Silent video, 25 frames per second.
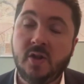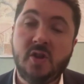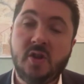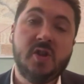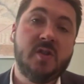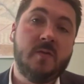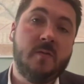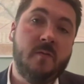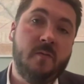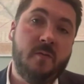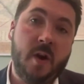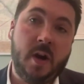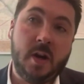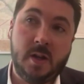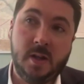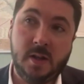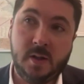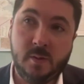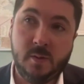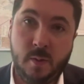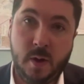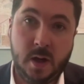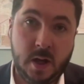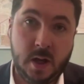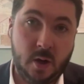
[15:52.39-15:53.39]
Just
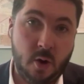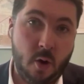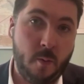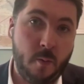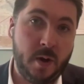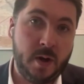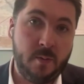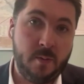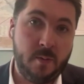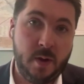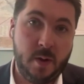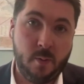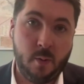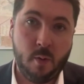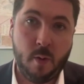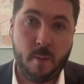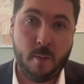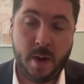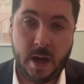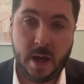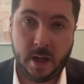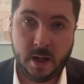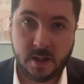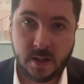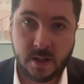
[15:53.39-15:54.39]
frankly speaking, not many
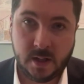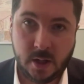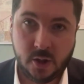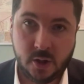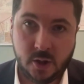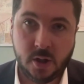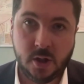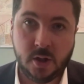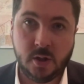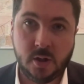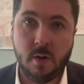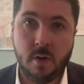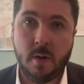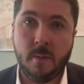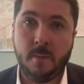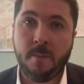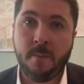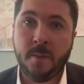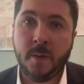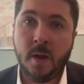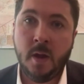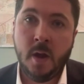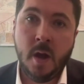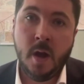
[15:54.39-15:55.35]
people were paying attention to it.